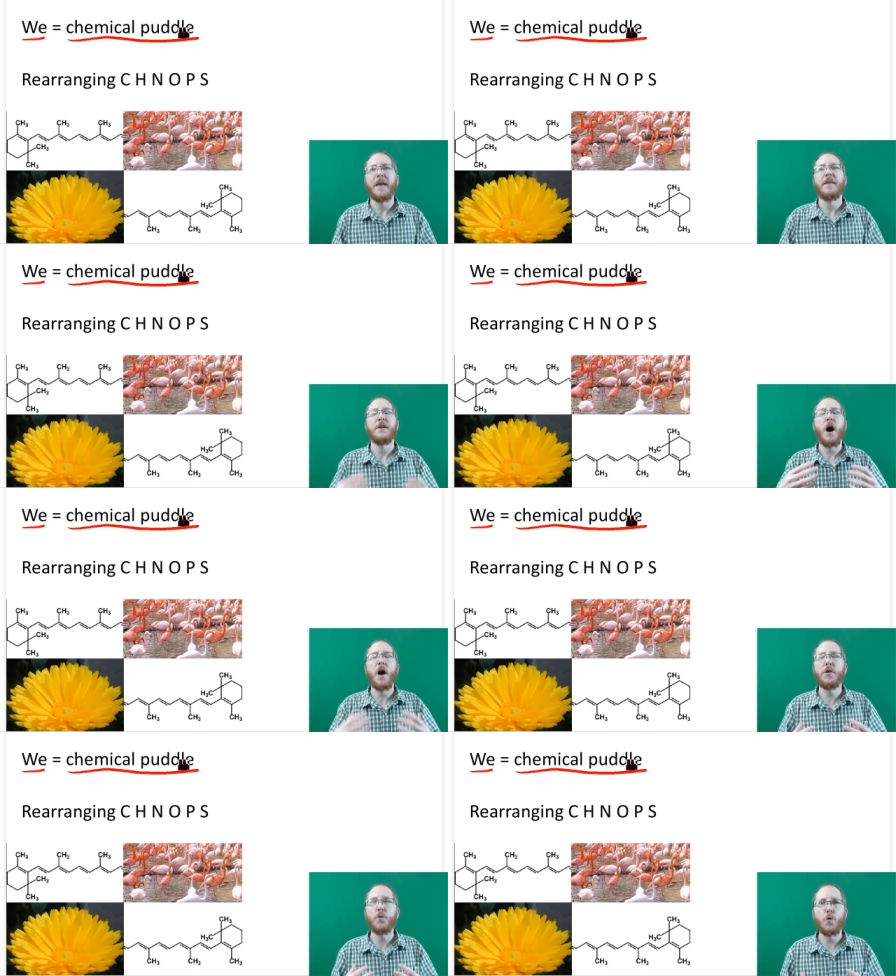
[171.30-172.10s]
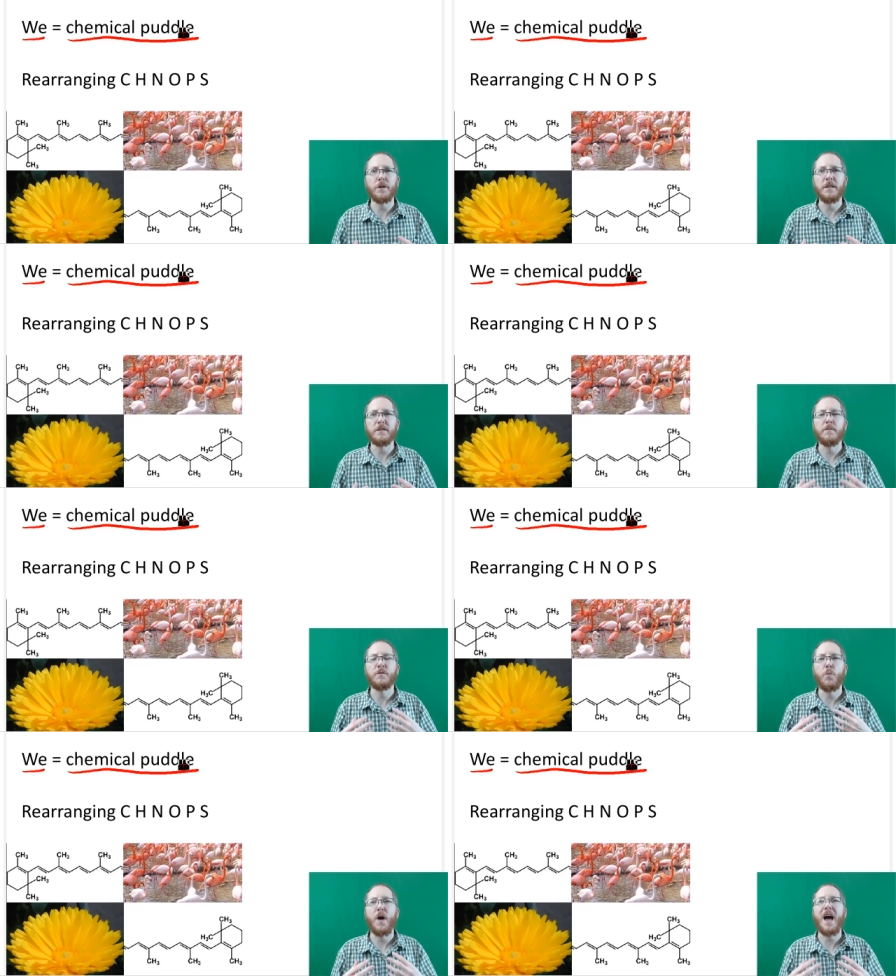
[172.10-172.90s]
And then other
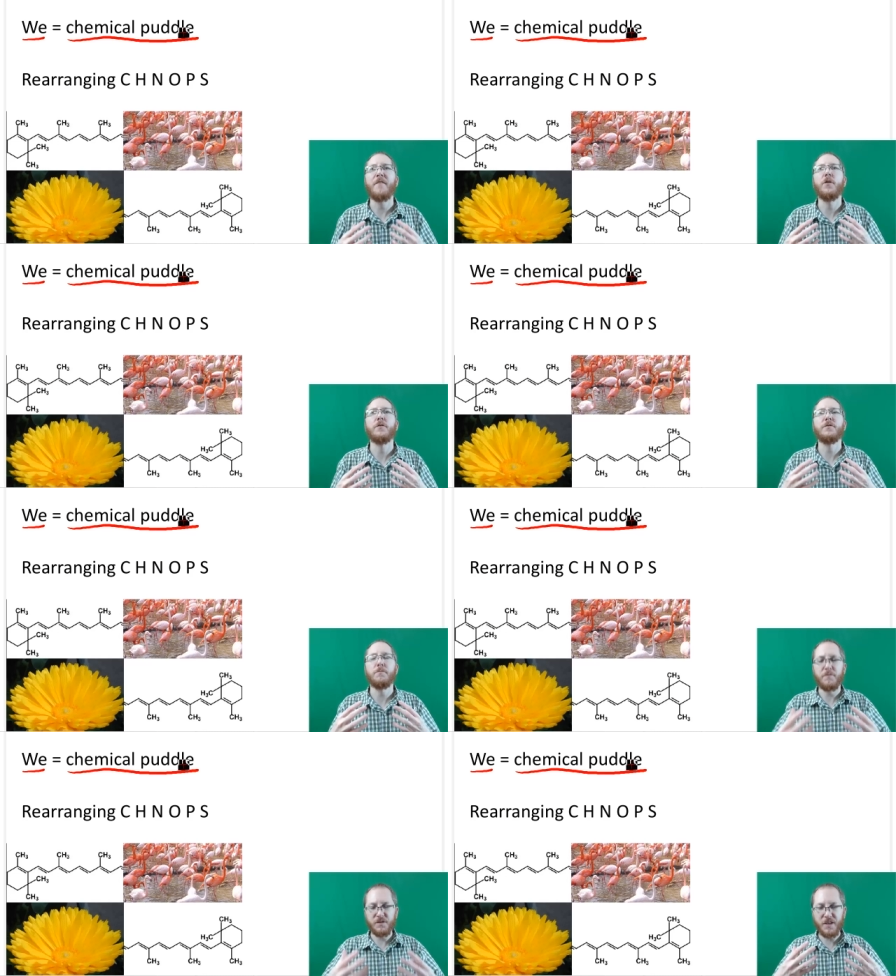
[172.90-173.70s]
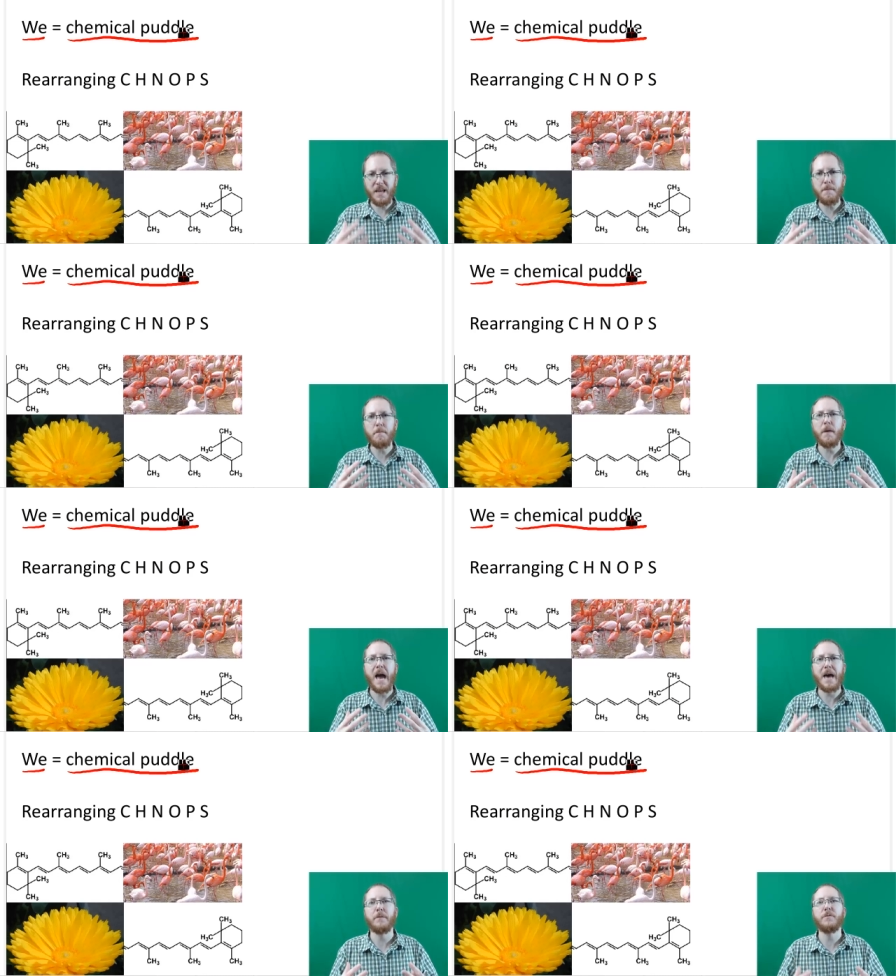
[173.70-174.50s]
organisms will have those same
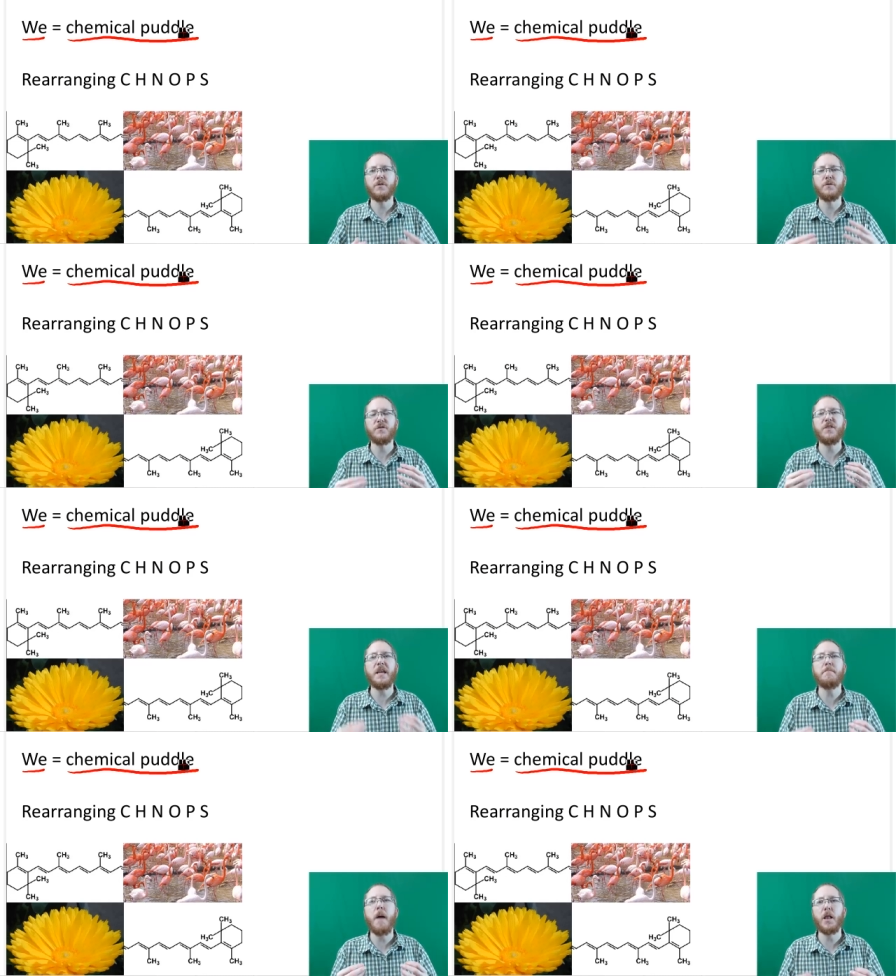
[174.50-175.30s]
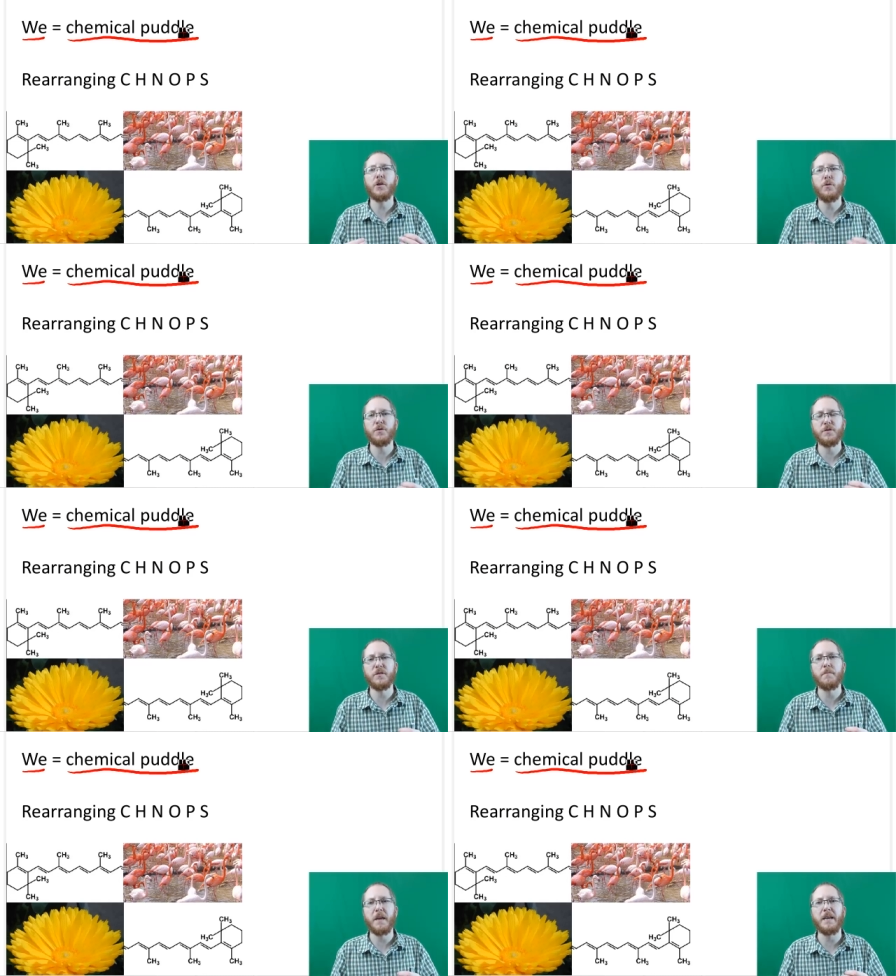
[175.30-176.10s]
atoms, those same molecules in
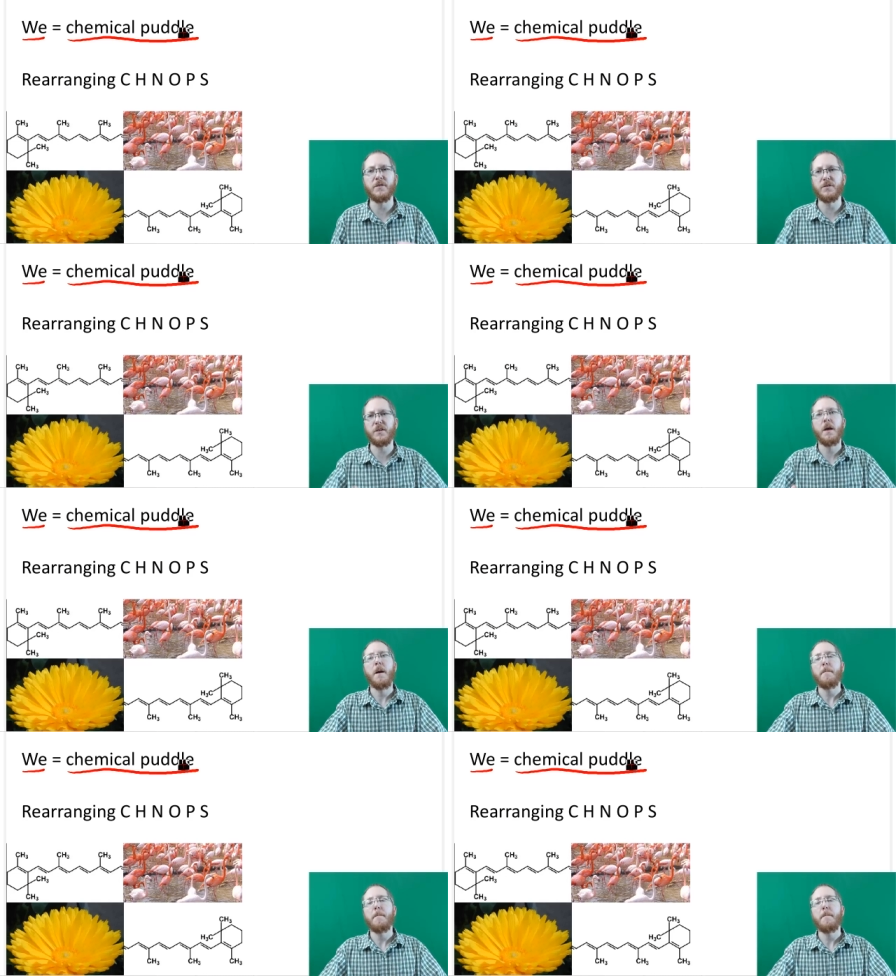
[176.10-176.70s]
some cases,